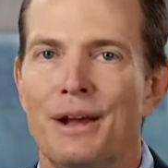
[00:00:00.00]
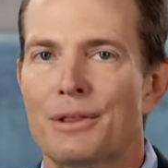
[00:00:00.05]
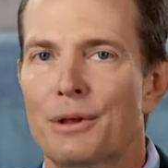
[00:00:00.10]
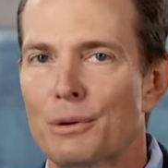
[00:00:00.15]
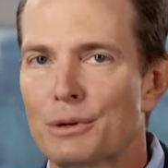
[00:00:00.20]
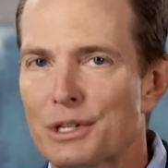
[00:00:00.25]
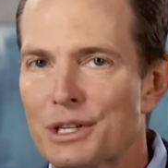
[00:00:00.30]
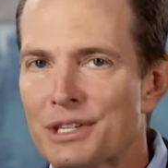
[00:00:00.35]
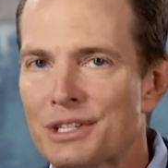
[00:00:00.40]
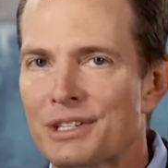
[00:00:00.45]
There
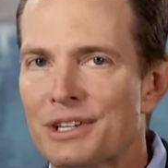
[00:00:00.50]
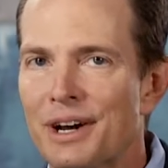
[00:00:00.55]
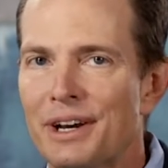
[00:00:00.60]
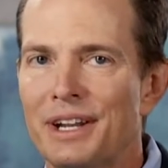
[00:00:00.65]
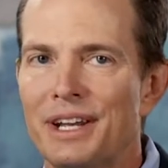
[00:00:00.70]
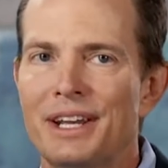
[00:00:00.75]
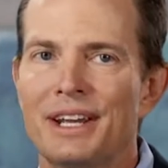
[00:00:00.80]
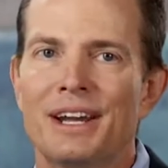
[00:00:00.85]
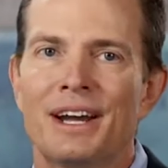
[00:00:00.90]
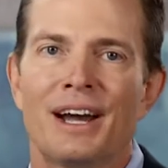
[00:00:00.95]
was a
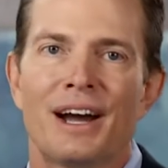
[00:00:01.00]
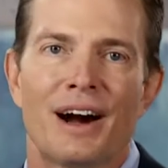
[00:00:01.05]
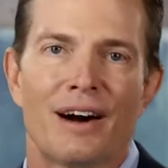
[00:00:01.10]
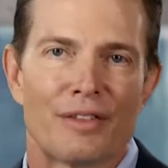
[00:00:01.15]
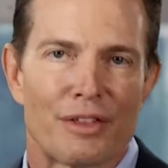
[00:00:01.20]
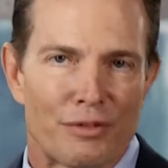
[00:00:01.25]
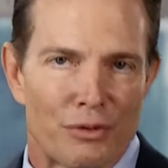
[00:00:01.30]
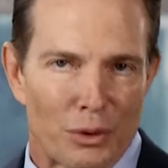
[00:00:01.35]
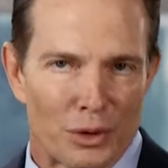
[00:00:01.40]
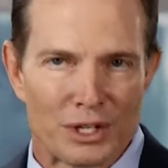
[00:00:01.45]
study
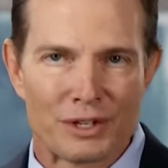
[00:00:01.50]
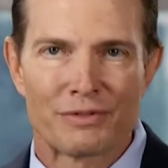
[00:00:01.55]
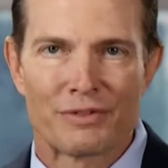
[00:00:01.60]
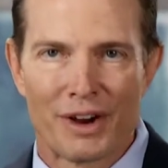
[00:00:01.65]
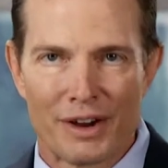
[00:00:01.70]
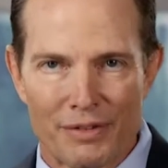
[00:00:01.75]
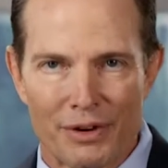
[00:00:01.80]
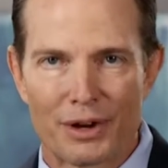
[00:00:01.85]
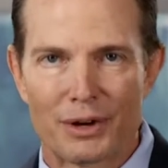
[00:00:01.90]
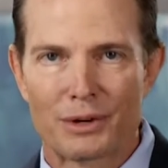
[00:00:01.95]
of the Fortune
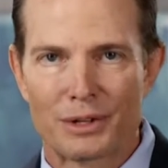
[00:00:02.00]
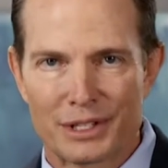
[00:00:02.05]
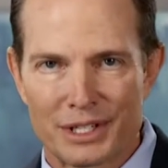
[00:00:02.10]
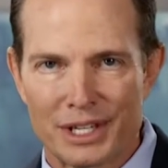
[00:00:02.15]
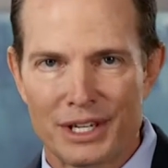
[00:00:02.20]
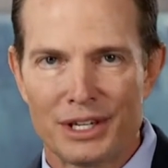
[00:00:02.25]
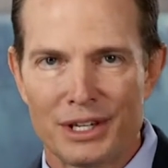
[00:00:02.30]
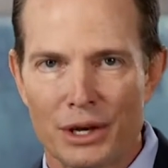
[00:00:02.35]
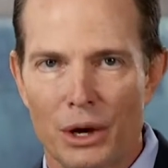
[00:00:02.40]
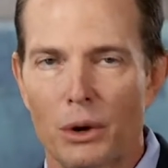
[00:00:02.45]
500
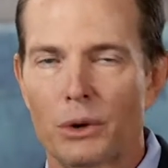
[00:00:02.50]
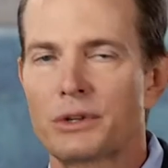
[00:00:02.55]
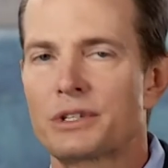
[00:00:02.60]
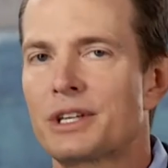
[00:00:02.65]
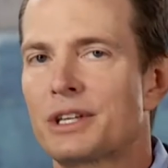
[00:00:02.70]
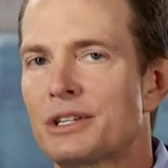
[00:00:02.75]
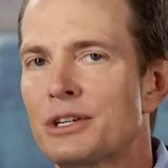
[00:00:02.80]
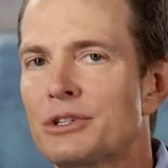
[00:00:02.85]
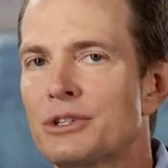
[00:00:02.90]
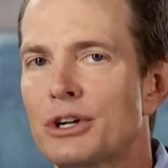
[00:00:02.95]
CEOs
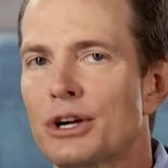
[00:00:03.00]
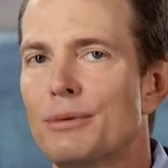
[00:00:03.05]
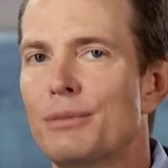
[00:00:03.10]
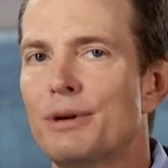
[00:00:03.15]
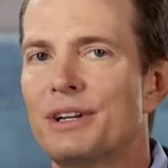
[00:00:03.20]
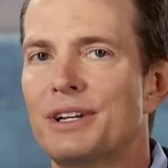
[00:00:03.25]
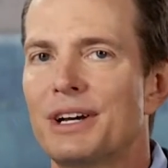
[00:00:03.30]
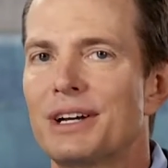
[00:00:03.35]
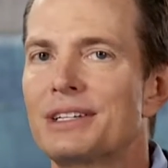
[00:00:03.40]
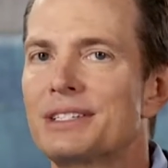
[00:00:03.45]
that
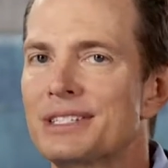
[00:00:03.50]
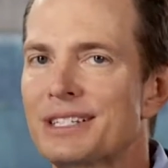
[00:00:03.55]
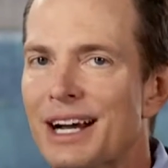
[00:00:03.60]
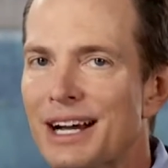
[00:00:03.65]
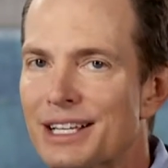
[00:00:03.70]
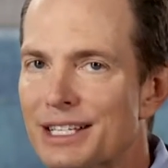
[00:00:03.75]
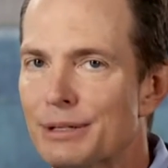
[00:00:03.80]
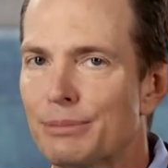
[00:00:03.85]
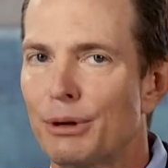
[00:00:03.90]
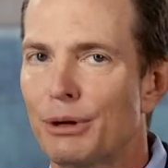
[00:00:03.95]
determined a
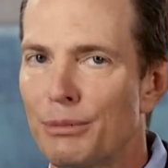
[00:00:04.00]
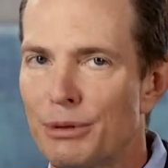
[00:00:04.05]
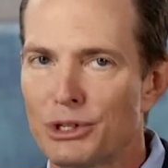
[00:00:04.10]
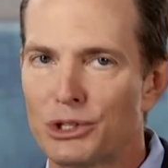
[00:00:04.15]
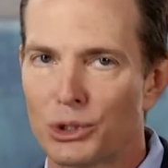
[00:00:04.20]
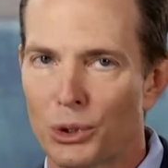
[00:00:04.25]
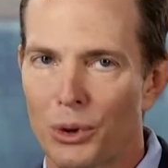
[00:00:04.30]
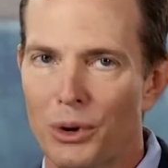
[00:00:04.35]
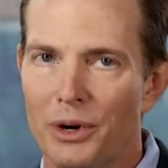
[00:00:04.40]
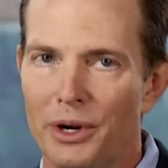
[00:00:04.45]
sizable
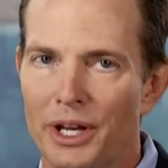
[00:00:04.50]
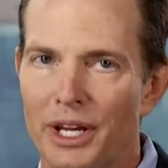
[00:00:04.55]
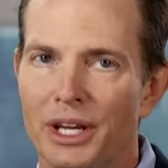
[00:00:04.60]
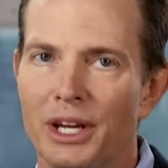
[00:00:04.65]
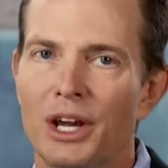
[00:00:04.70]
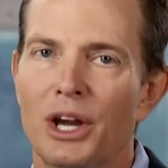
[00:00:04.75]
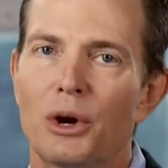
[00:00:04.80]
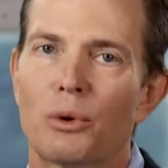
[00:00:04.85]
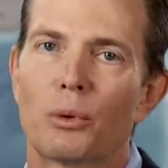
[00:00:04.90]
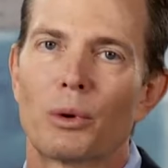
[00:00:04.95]
majority
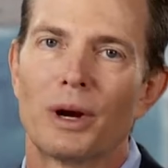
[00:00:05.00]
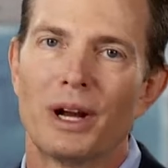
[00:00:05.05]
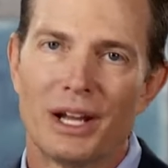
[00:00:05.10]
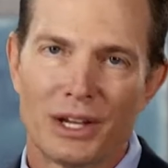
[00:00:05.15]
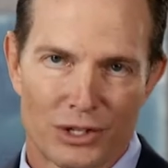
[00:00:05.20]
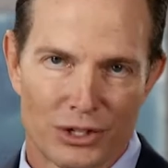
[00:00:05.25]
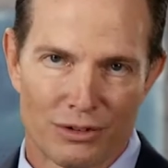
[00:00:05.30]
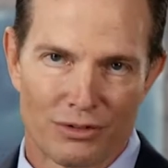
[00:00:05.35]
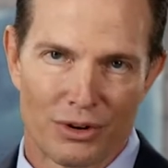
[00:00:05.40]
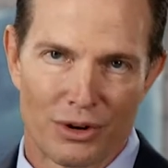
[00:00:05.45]
were
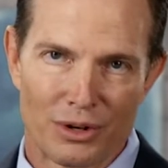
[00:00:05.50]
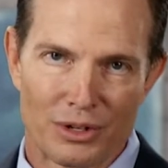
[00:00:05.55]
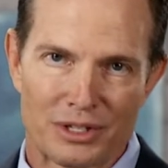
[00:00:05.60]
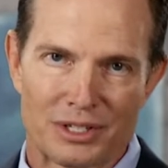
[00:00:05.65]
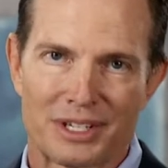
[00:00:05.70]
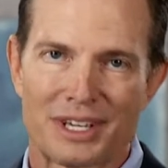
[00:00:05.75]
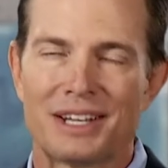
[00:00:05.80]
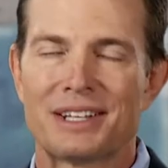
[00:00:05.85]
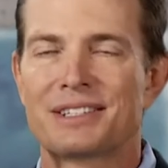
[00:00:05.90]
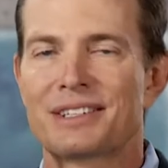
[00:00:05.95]

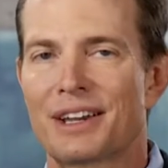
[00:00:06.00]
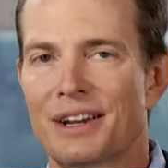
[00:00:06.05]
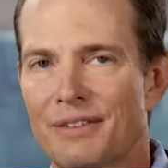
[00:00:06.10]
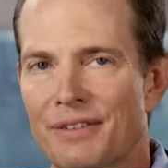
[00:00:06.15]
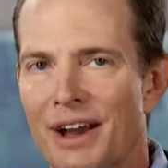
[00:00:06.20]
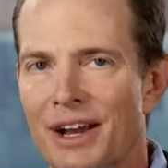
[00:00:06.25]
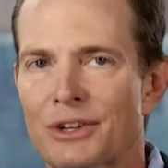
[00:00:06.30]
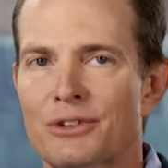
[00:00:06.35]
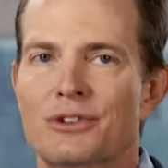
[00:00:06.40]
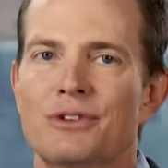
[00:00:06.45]
introverts instead
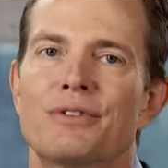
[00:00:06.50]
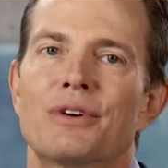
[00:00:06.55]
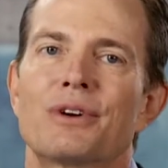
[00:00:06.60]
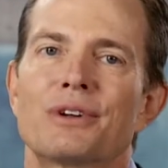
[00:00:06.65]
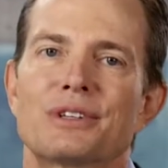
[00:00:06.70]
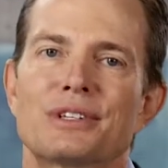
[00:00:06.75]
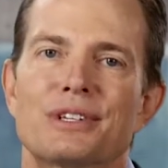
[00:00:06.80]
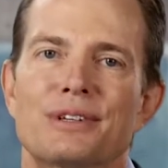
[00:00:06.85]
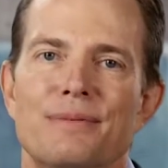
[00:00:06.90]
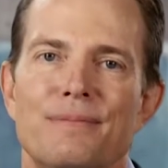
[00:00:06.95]
of
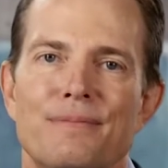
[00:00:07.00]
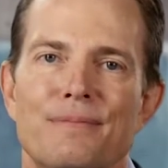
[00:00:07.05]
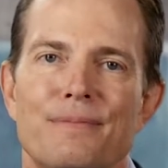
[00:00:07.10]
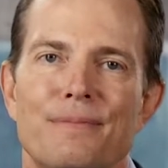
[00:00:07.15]
extroverts.